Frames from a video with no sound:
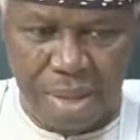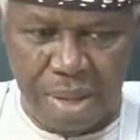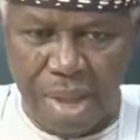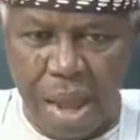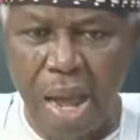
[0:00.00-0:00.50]

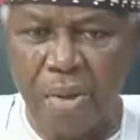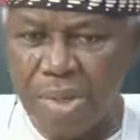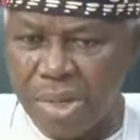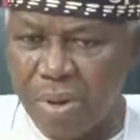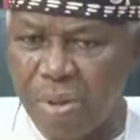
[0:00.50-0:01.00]
I would say
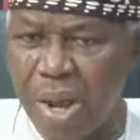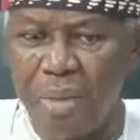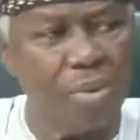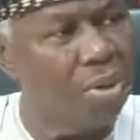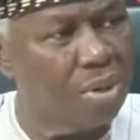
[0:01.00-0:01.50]
we have
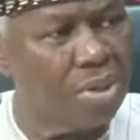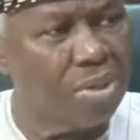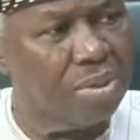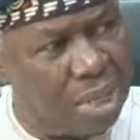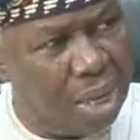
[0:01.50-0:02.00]
cause to
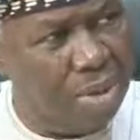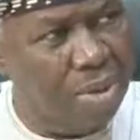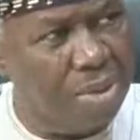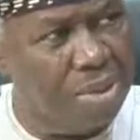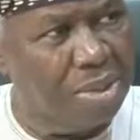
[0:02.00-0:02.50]
thank
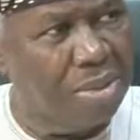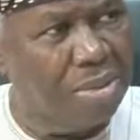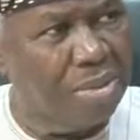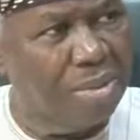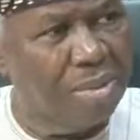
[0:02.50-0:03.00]
God
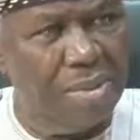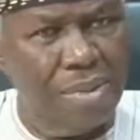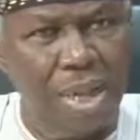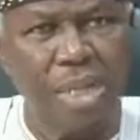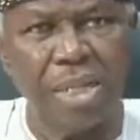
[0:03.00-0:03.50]
that
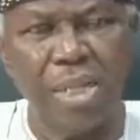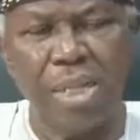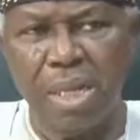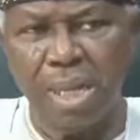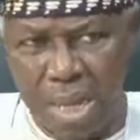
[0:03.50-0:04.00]
He
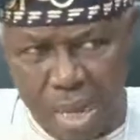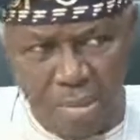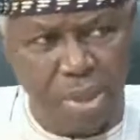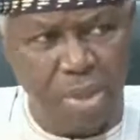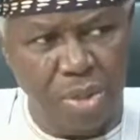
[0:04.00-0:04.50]
helped
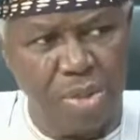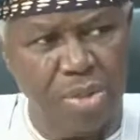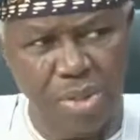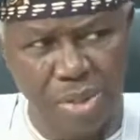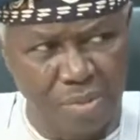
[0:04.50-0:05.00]
us to
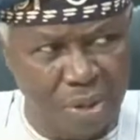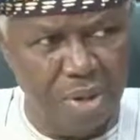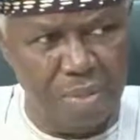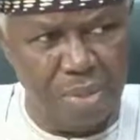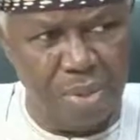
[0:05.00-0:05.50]
develop
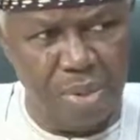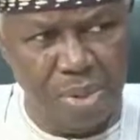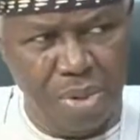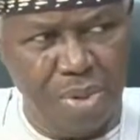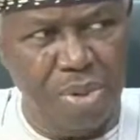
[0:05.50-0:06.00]

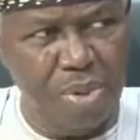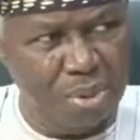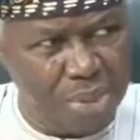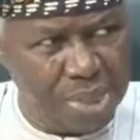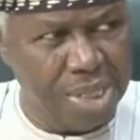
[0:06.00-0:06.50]
Ogun
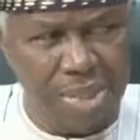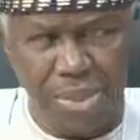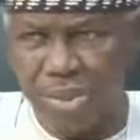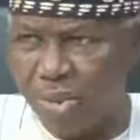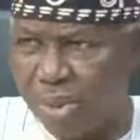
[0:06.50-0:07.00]
State to
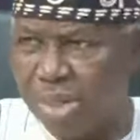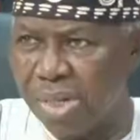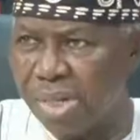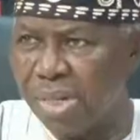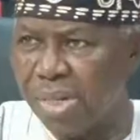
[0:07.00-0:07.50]
what it
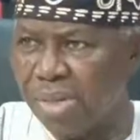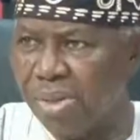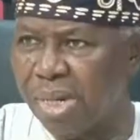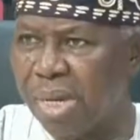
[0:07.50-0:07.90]
is today.